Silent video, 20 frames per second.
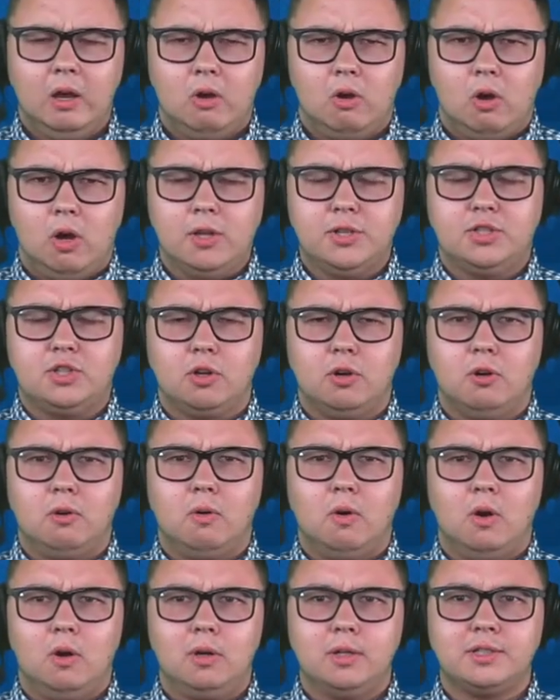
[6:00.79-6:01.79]
Also
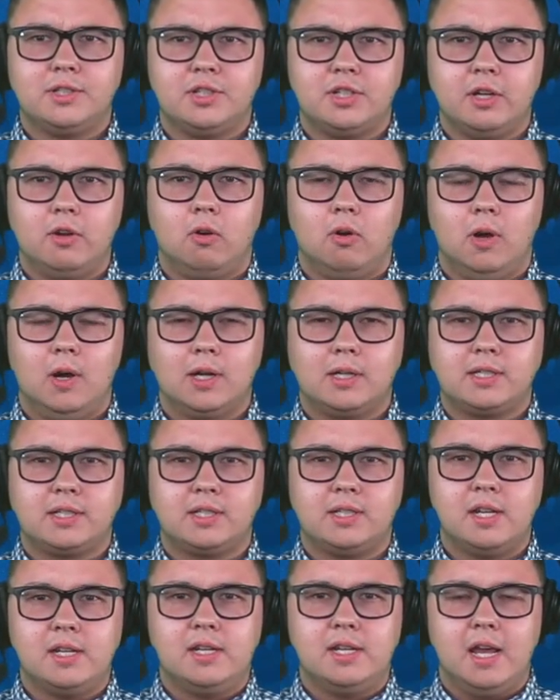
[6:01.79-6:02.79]
on Seahawks
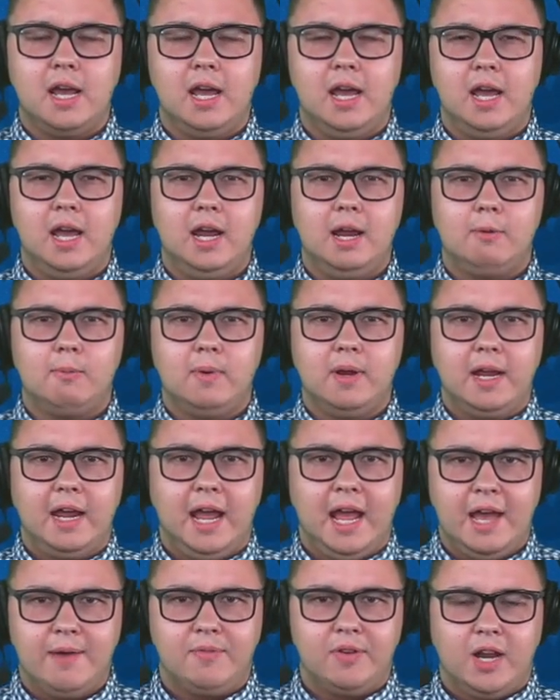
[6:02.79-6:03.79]
Today, we
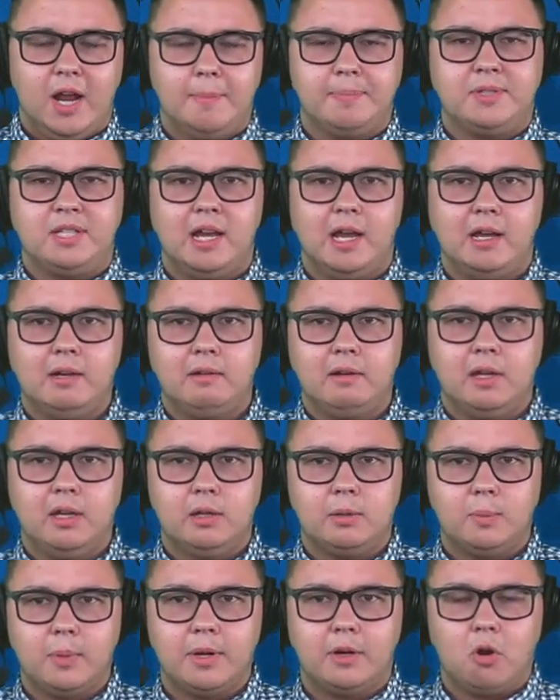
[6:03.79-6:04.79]
have an update
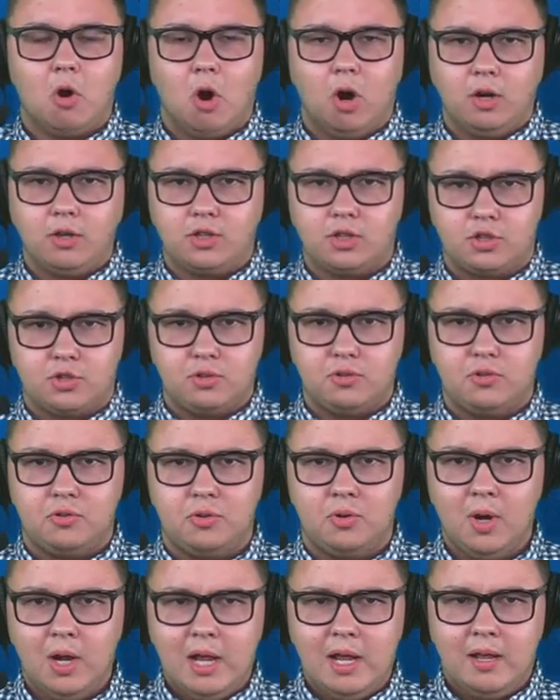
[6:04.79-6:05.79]
in regards
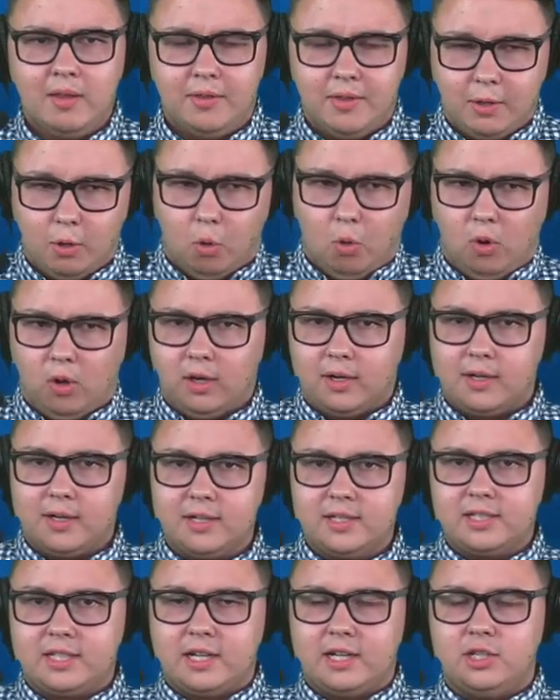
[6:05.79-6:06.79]
to the
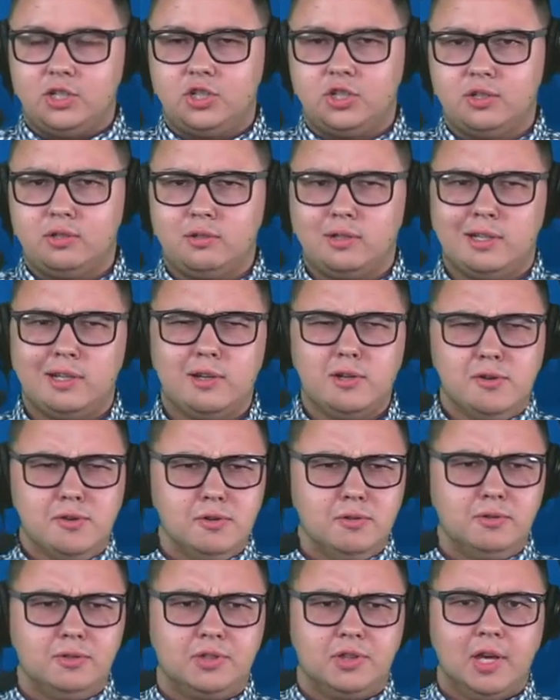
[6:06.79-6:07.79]
organization in
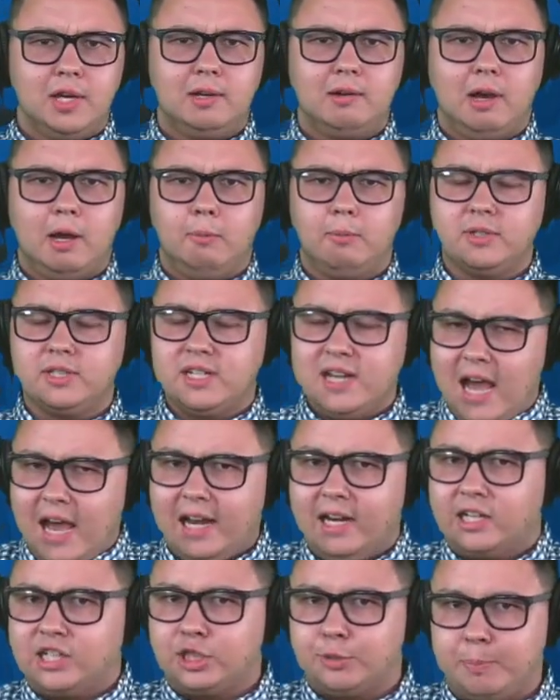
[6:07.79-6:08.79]
news that I was
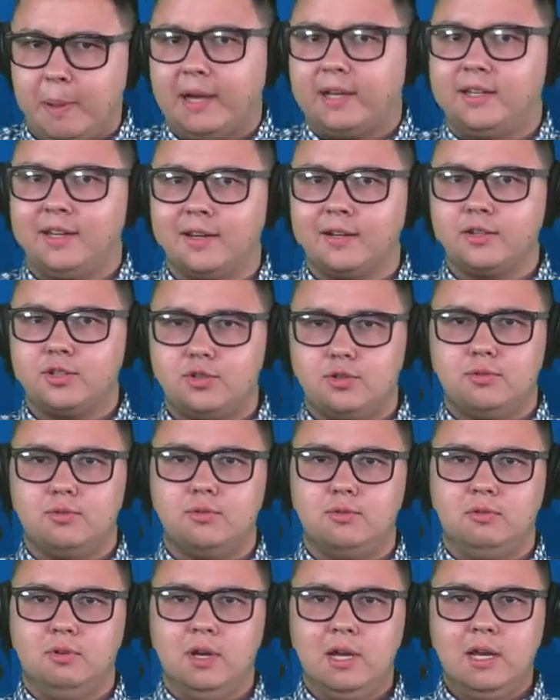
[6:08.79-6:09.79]
not expecting
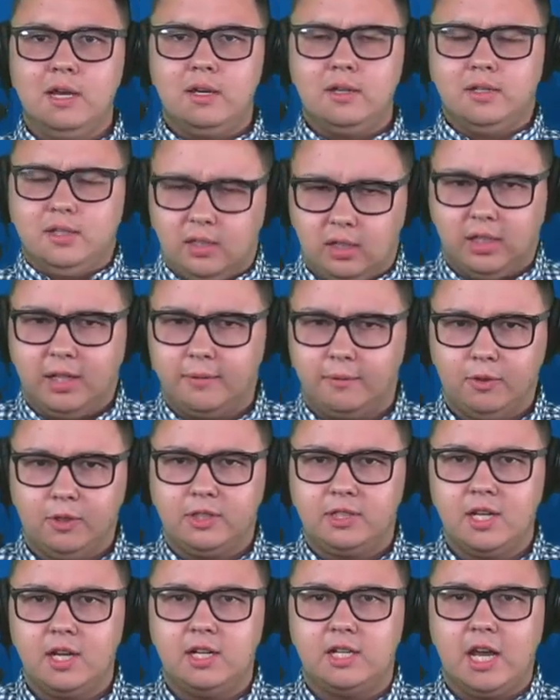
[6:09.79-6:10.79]
to deliver
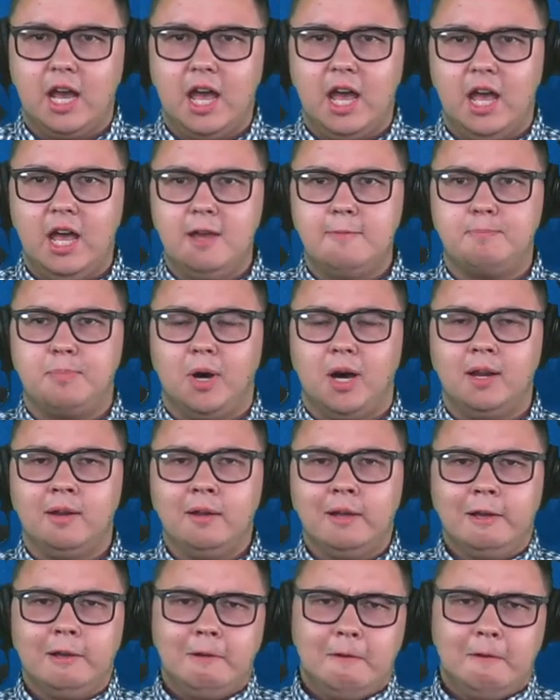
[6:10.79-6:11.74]
today, but